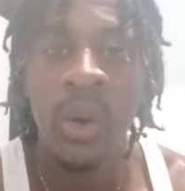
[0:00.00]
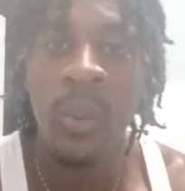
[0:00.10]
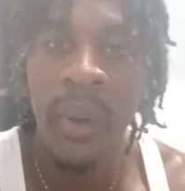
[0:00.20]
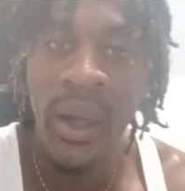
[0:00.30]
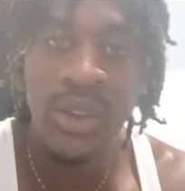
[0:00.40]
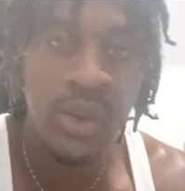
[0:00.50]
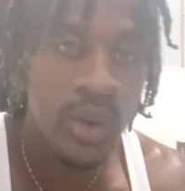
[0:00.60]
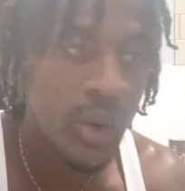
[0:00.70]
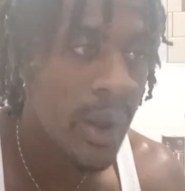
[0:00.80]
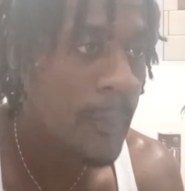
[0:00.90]
to go back to
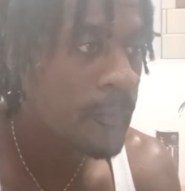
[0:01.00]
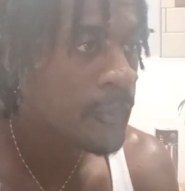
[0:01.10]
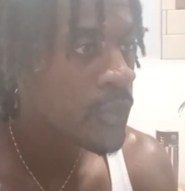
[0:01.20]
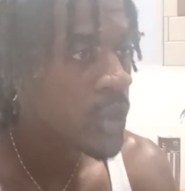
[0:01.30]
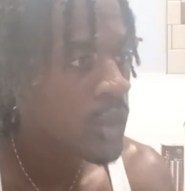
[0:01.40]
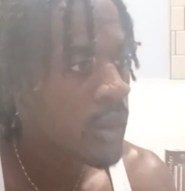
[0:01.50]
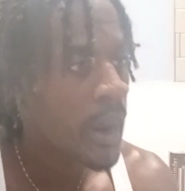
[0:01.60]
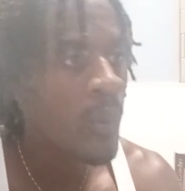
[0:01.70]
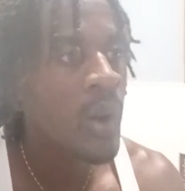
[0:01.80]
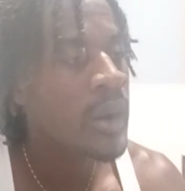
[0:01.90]
her, right?
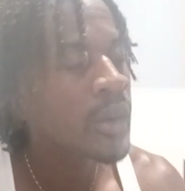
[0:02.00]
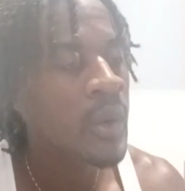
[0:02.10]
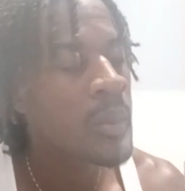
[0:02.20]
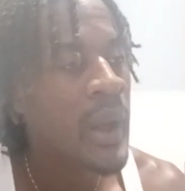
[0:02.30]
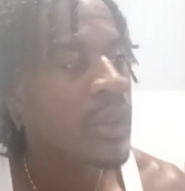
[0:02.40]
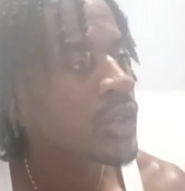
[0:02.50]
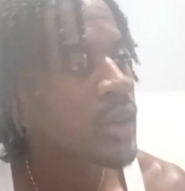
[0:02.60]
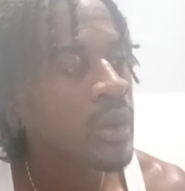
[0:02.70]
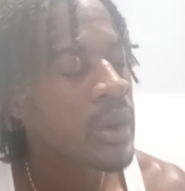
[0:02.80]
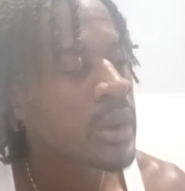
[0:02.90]
I wanted to go back to
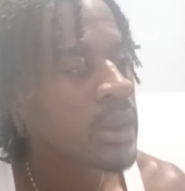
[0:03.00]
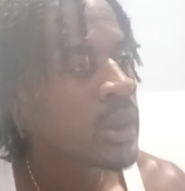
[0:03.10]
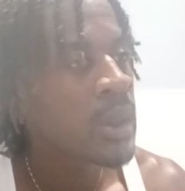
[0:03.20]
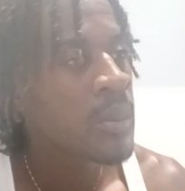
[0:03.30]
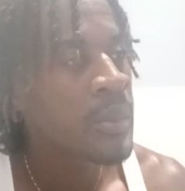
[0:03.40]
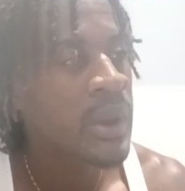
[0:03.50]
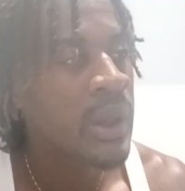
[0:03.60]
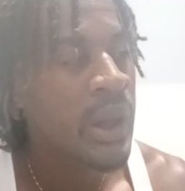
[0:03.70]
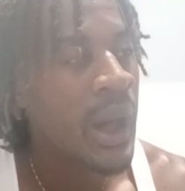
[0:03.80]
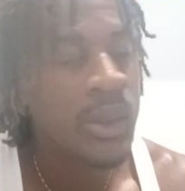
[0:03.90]
her,
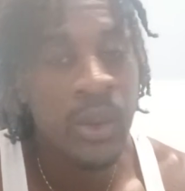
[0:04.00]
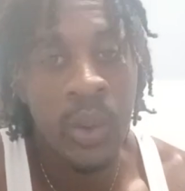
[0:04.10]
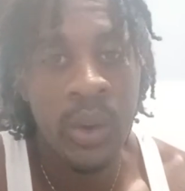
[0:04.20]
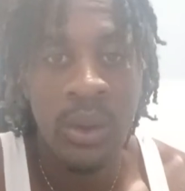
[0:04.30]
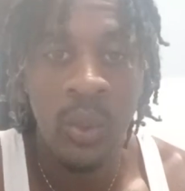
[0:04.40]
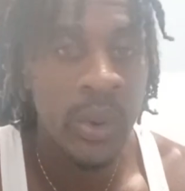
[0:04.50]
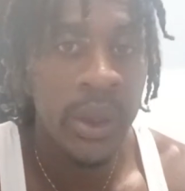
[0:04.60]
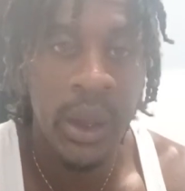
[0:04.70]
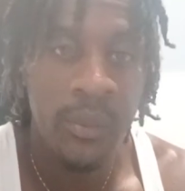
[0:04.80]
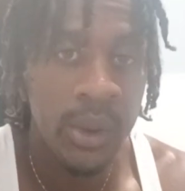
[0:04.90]
but I knew we
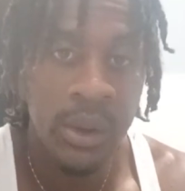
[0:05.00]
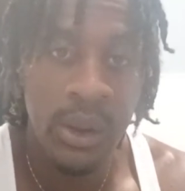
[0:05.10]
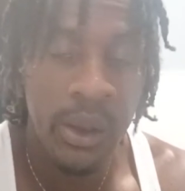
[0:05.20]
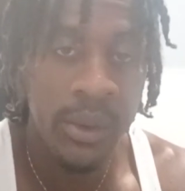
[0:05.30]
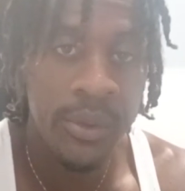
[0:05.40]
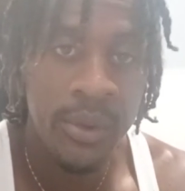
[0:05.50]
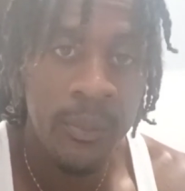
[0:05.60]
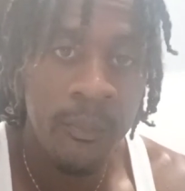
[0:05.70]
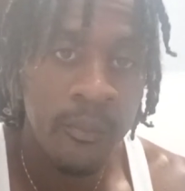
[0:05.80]
didn't have nothing left.